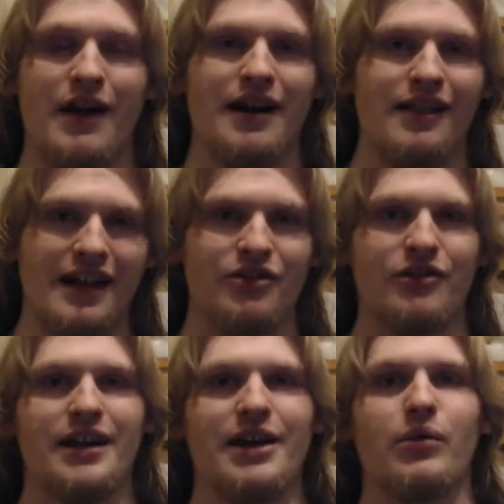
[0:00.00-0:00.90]
that they're
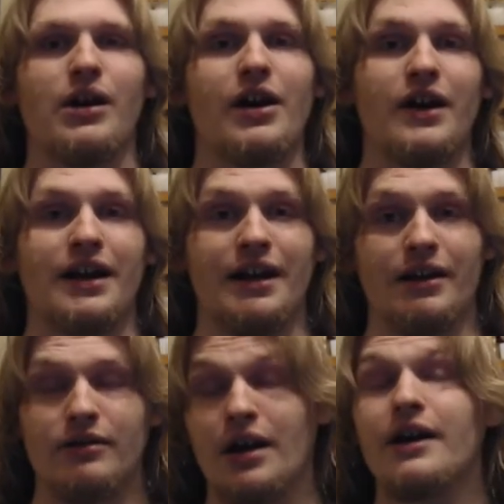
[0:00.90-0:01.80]
doing it, we're
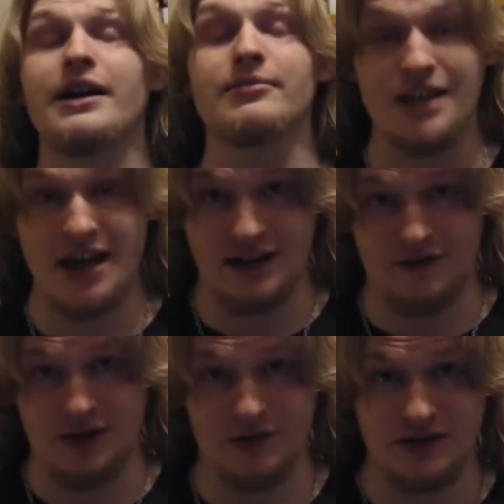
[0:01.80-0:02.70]
learning
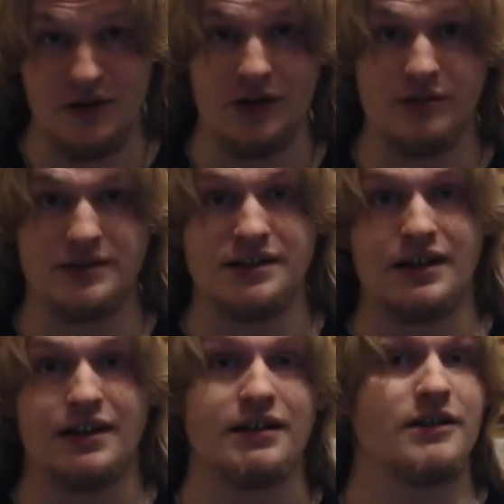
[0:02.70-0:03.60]
objectively what's going on with
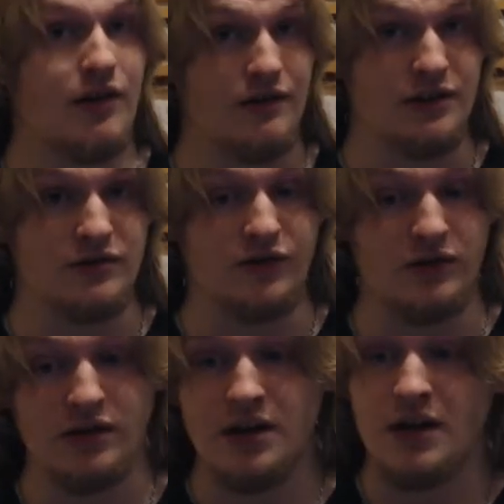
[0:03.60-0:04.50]
singing is very
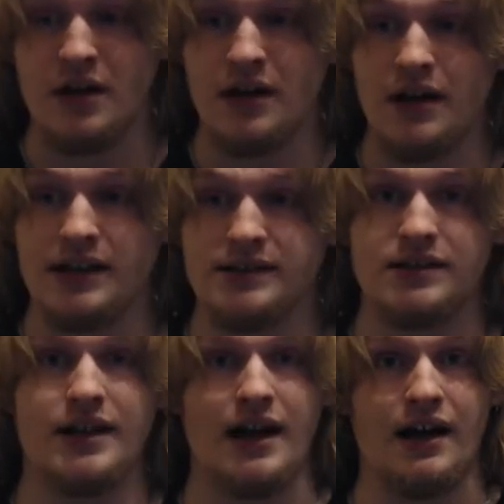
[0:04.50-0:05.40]
useful. And so
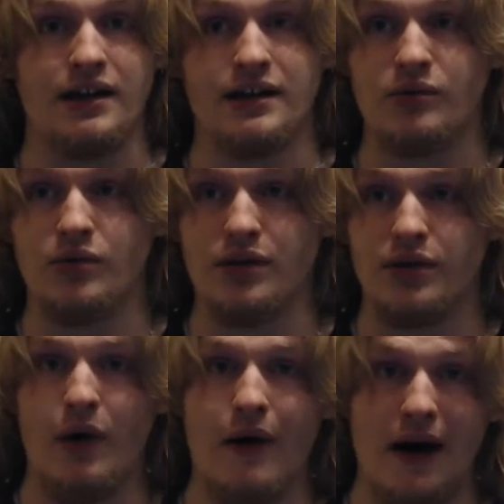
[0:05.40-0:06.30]
yeah, I want to
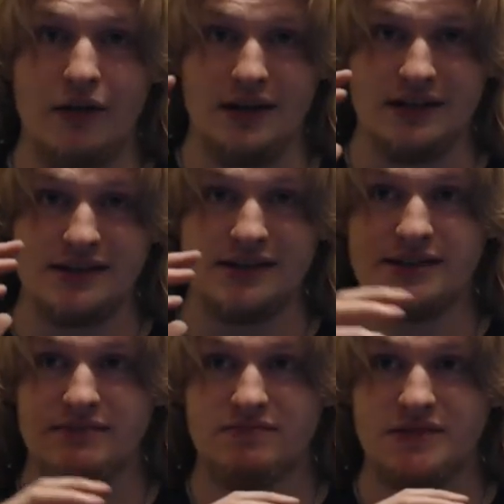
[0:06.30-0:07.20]
throw out
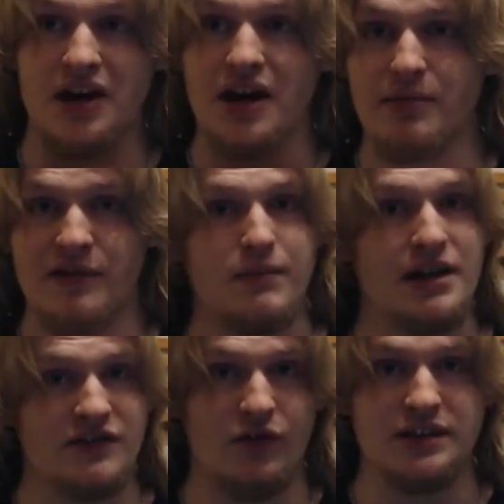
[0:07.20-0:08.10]
this term of
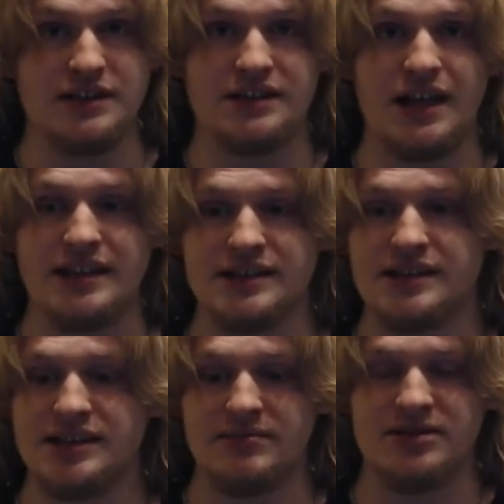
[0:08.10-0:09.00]
mixed voice as it
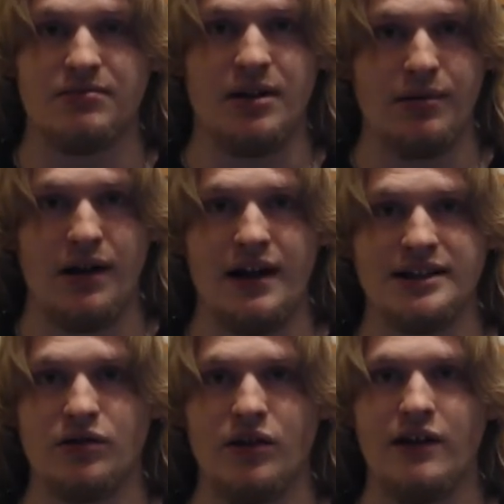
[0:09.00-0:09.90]
seems to be applied
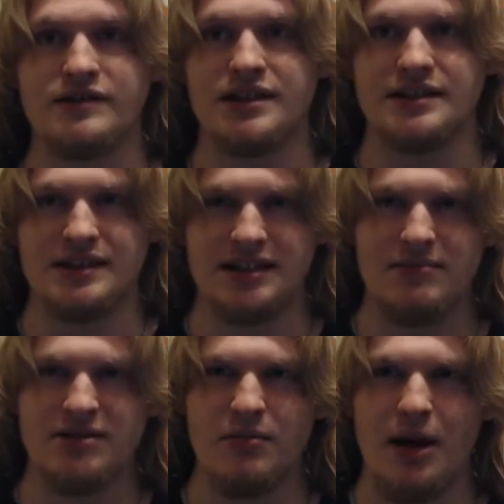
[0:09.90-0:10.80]
to a lot of singers. It
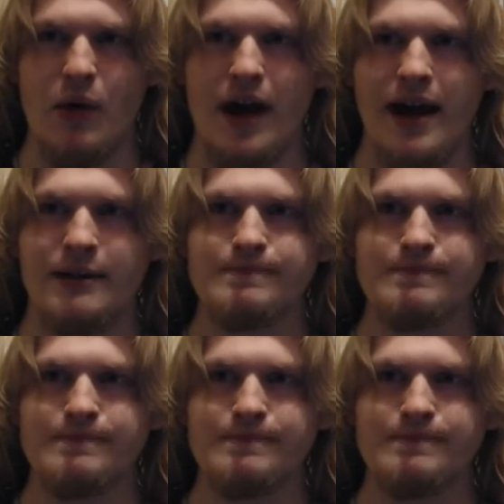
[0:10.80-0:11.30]
seems to be a way